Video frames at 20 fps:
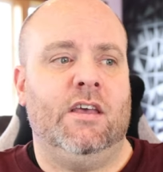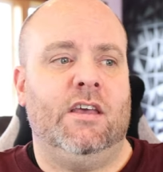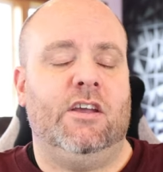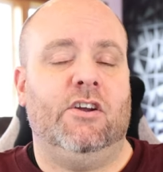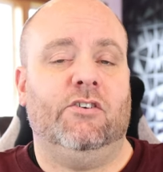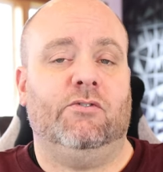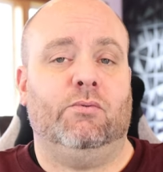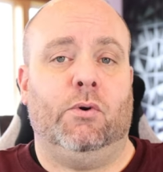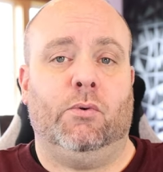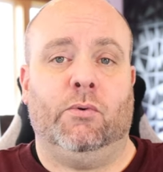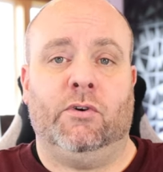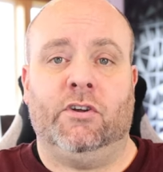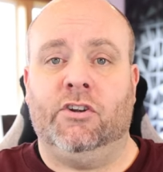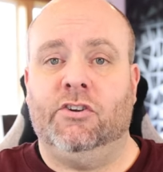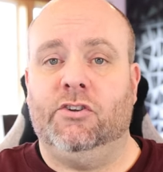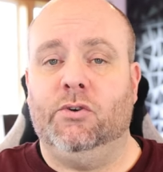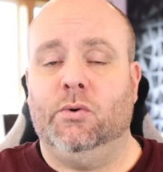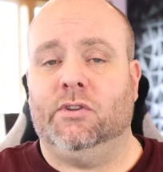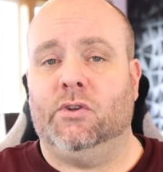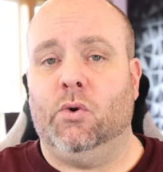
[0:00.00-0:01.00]
Here's what we're going
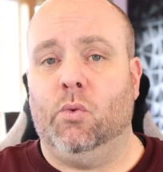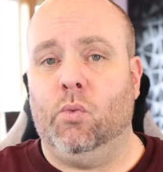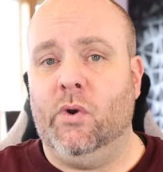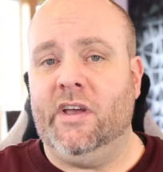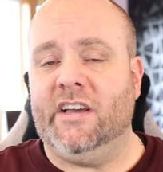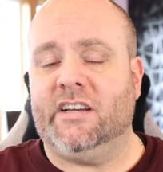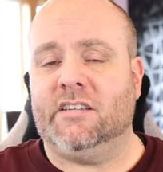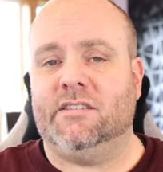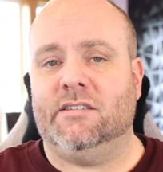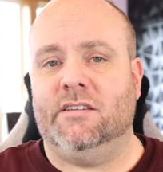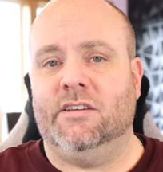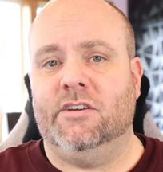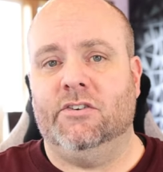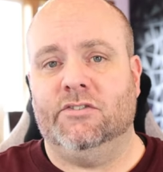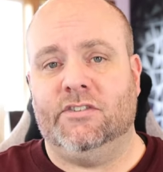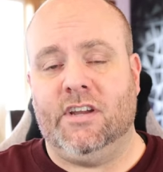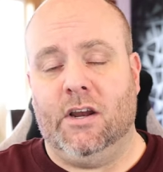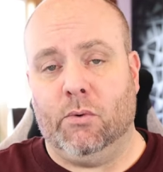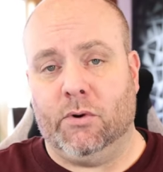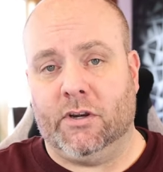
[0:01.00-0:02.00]
to do with the wicks.
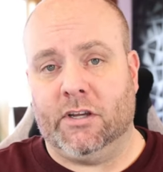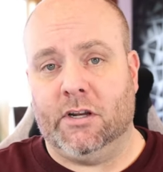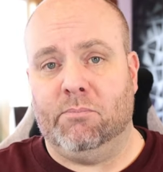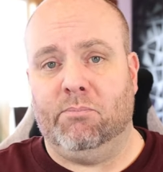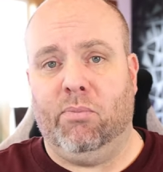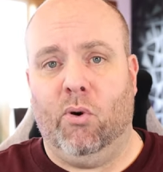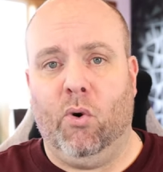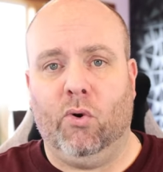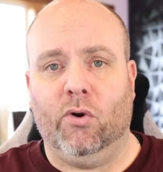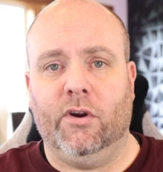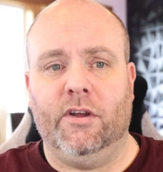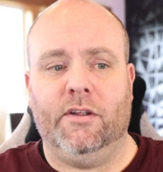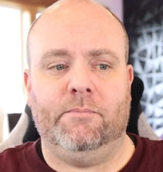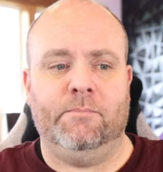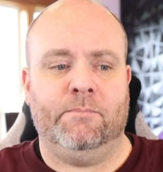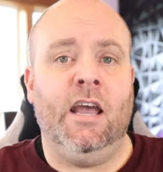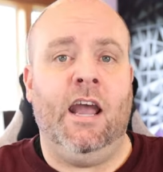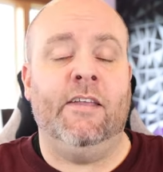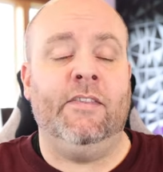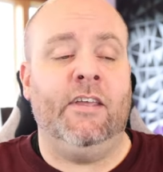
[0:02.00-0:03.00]
Here's how we're going to pour it.
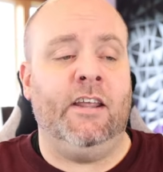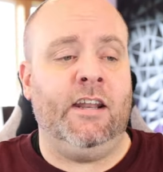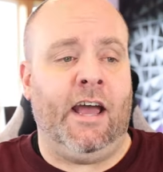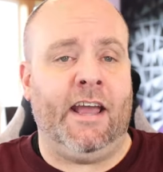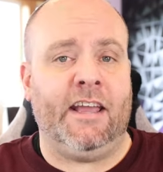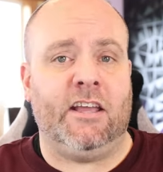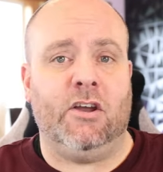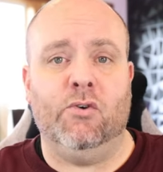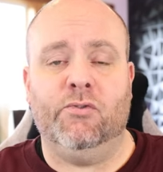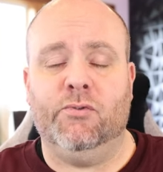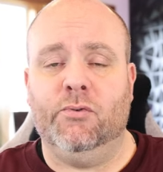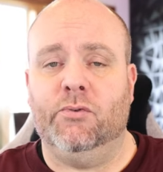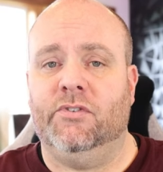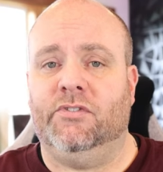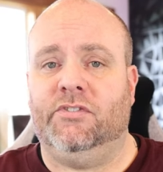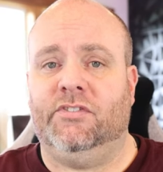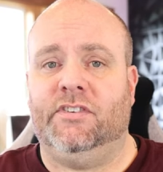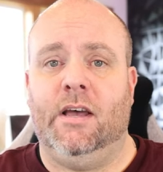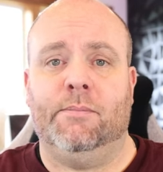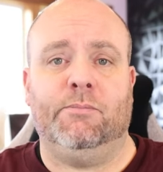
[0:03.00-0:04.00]
And then I go through
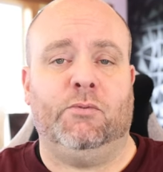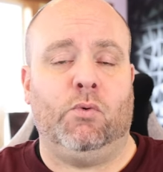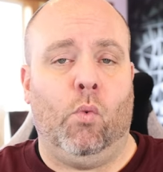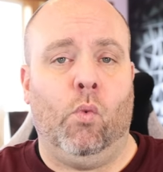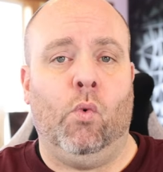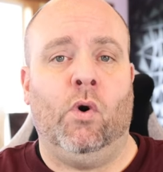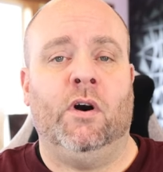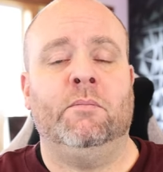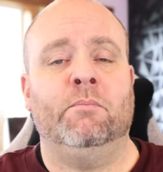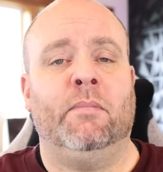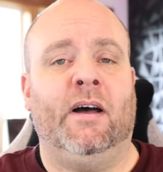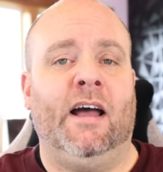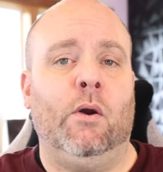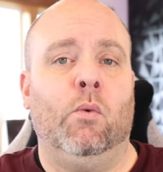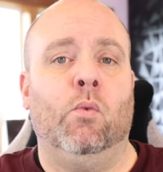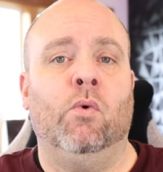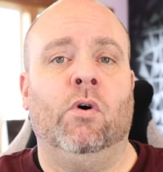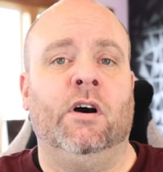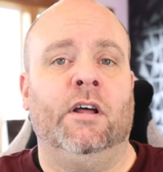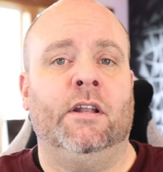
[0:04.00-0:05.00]
the steps one by
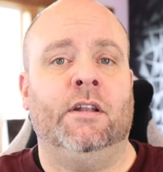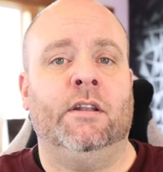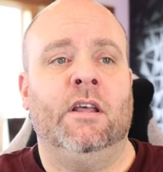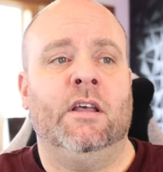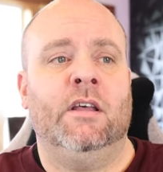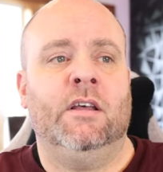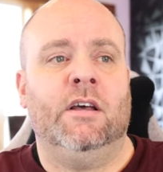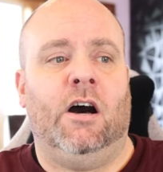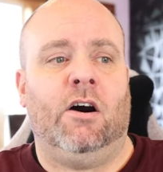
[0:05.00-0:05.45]
one.